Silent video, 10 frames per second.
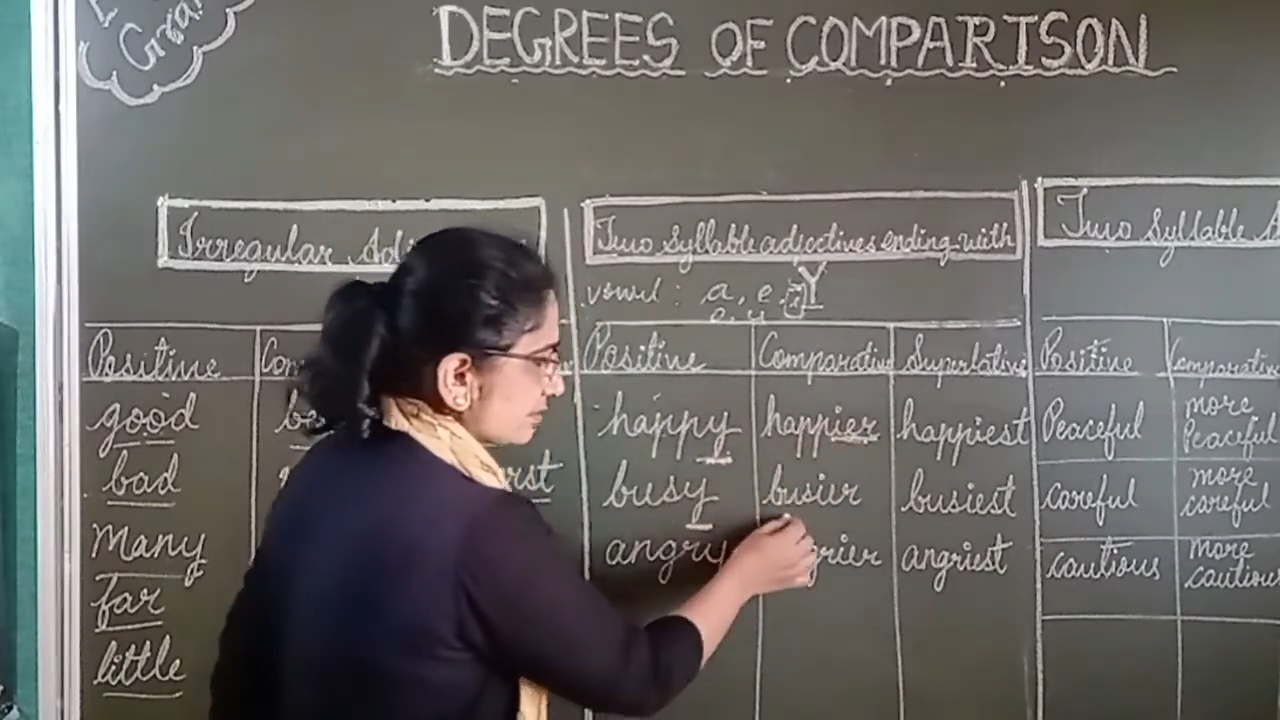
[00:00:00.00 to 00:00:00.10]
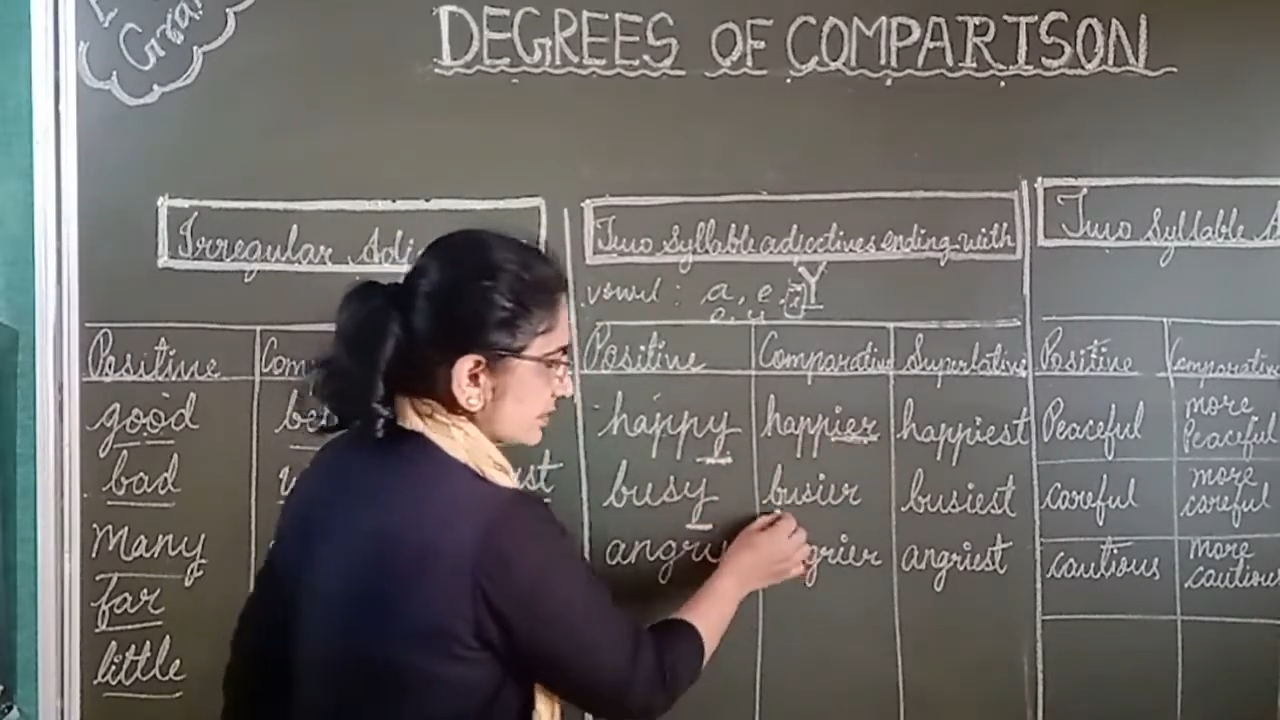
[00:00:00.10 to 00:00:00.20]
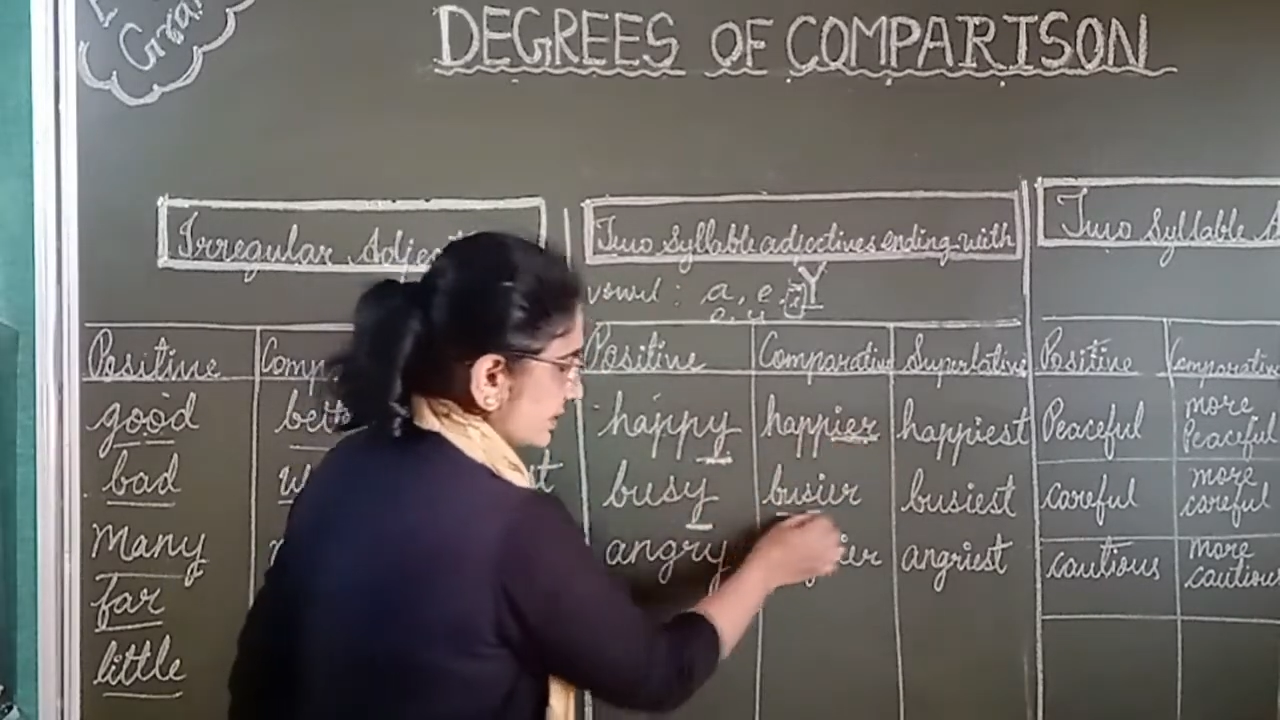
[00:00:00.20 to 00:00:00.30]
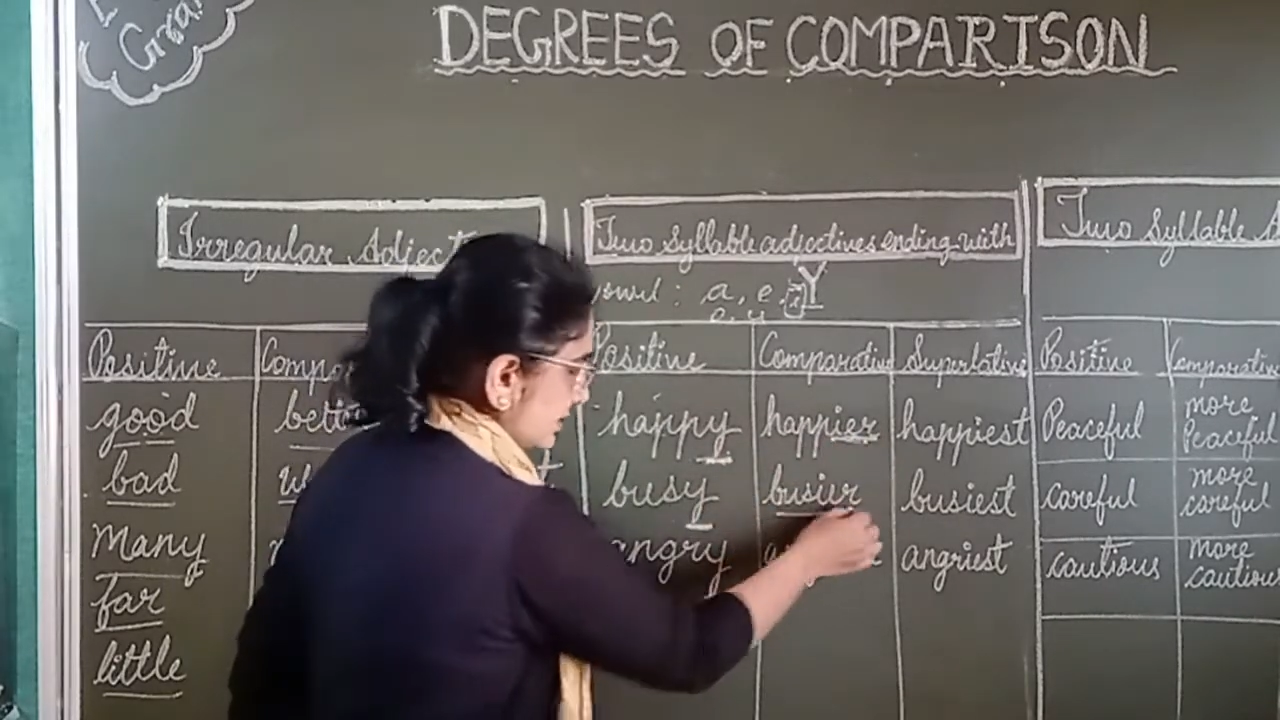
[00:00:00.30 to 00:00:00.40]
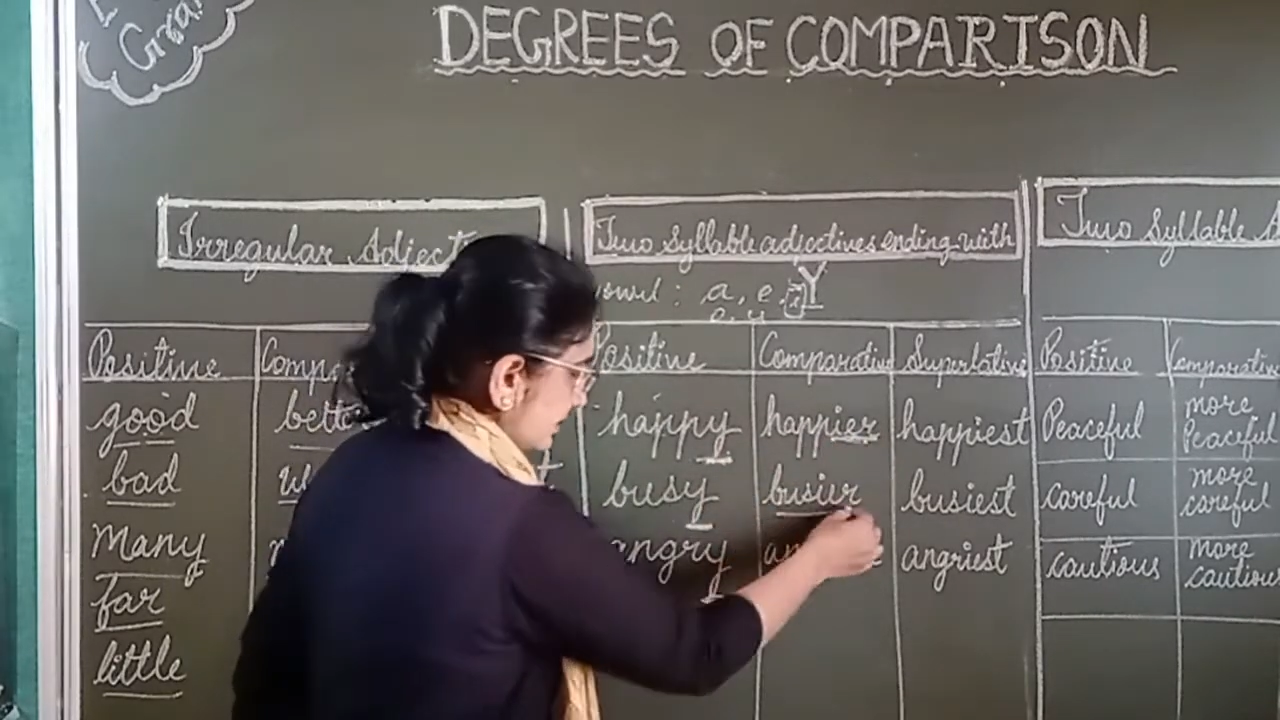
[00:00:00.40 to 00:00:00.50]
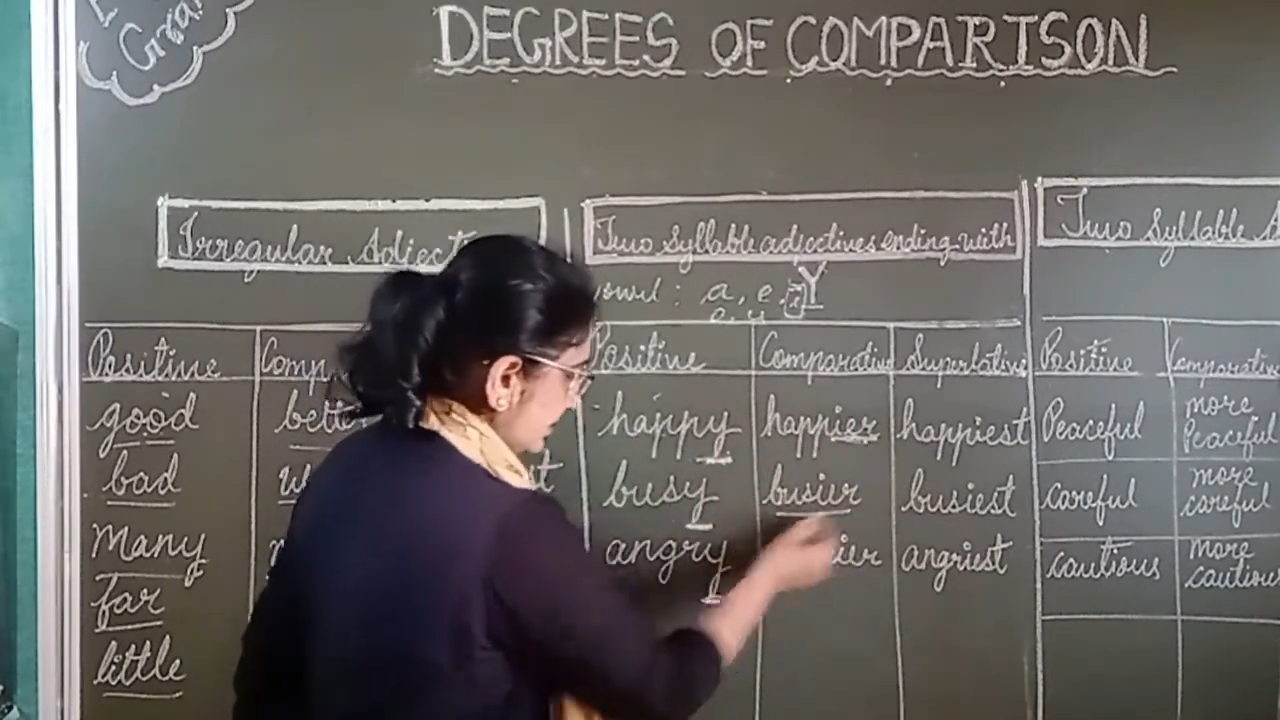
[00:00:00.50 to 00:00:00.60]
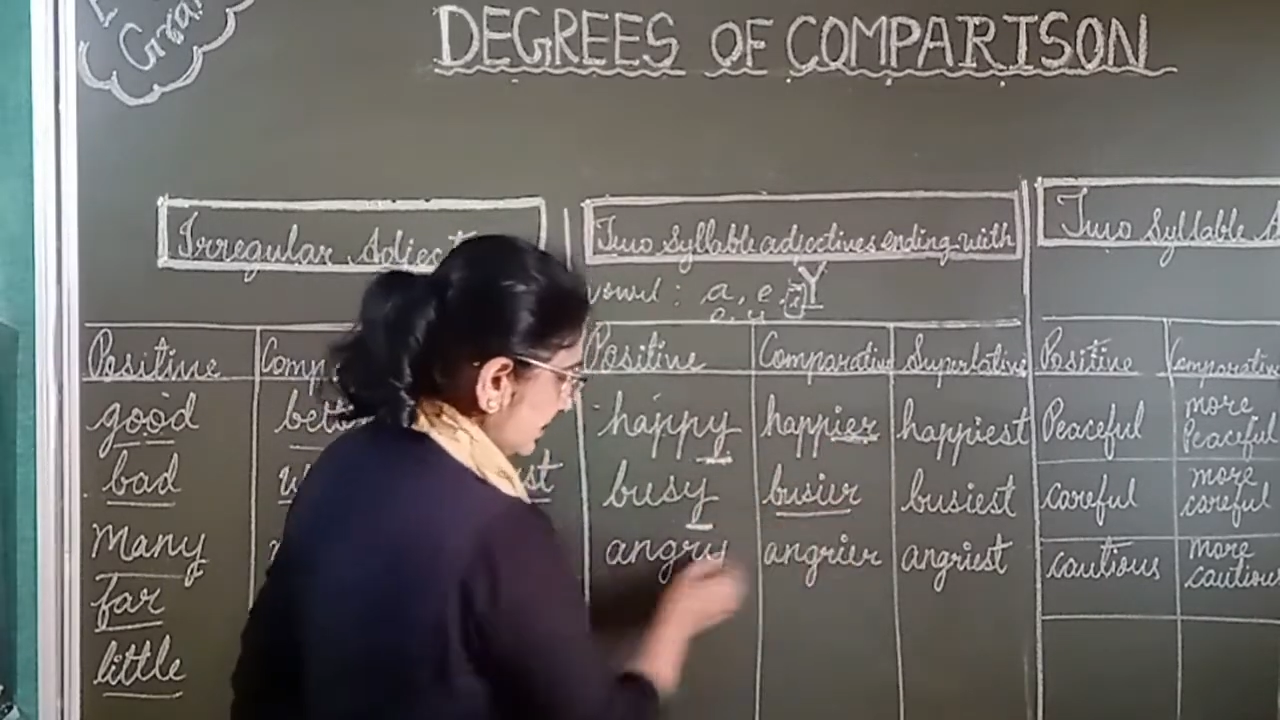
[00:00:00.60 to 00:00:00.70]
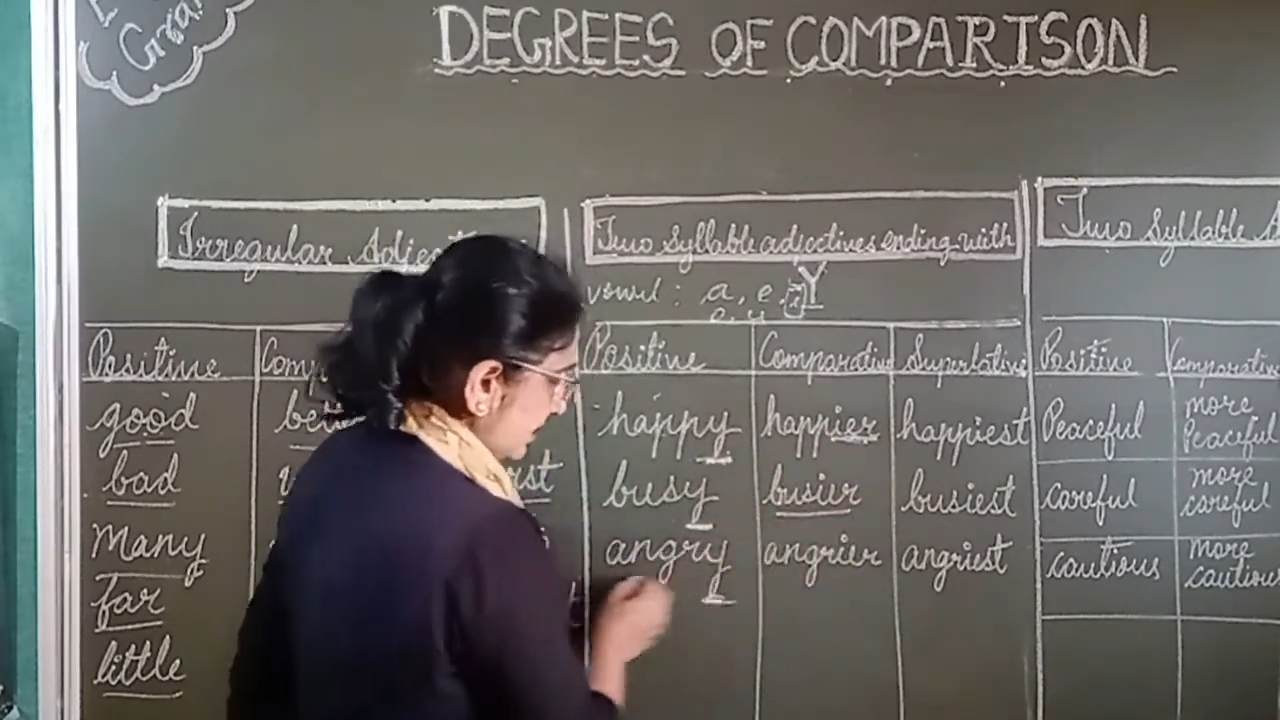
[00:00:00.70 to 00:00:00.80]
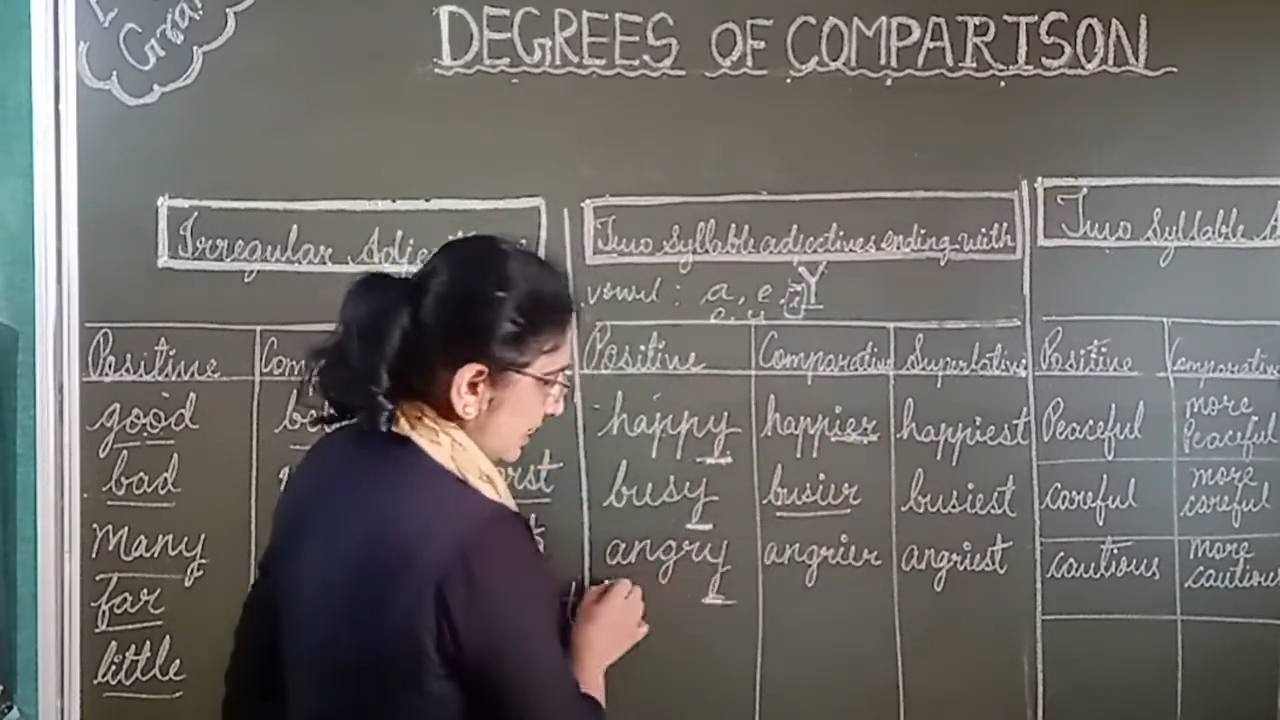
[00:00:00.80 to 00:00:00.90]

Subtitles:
busier,